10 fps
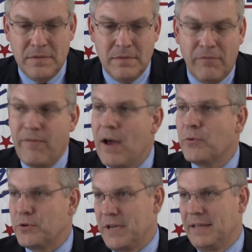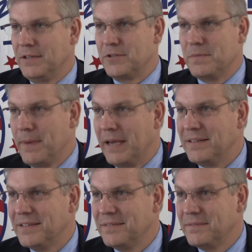The founders had this
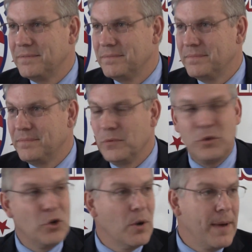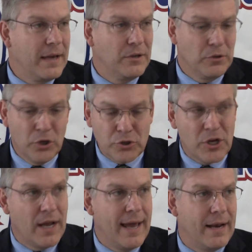debate. But you go back and you look,
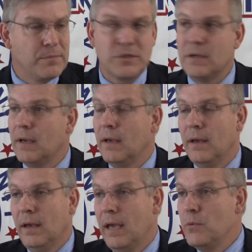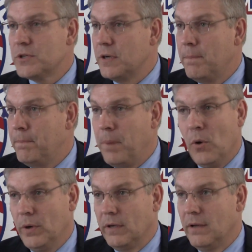John Adams, he was an
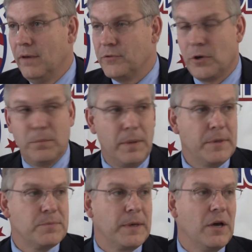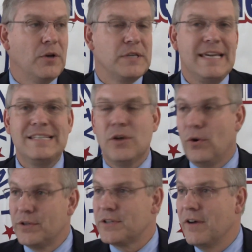opponent of term limits because he
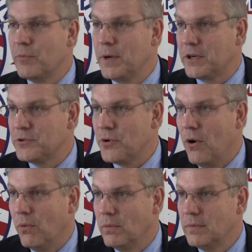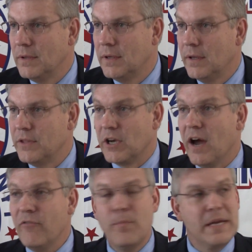saw it as government control. The
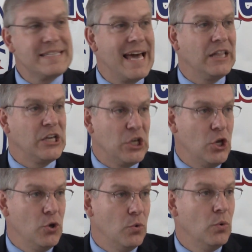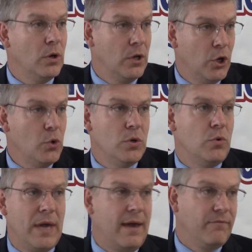government telling you who you
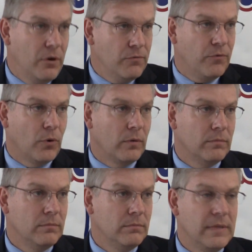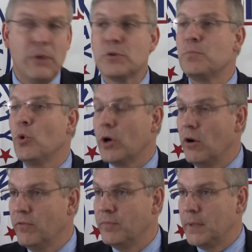can't vote for. That was more
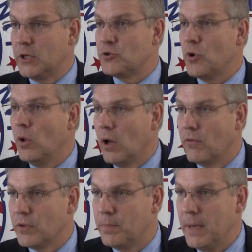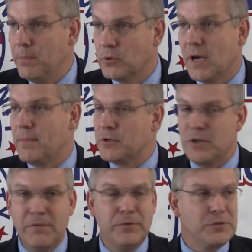government control over the people. Thomas
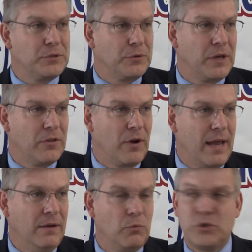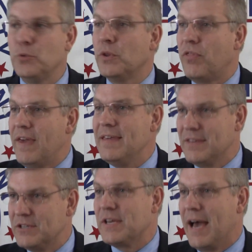Jefferson, on the other hand, which you would think
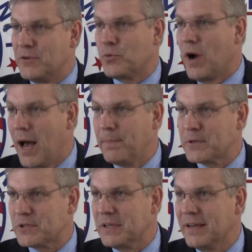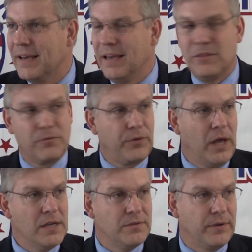these guys were opposite in their
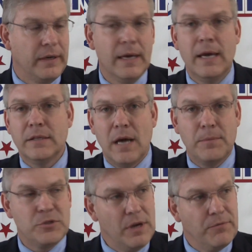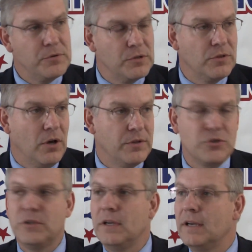philosophy, Thomas Jefferson thought
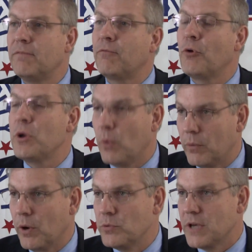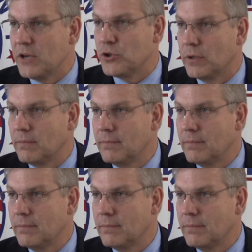that you needed frequent rotation.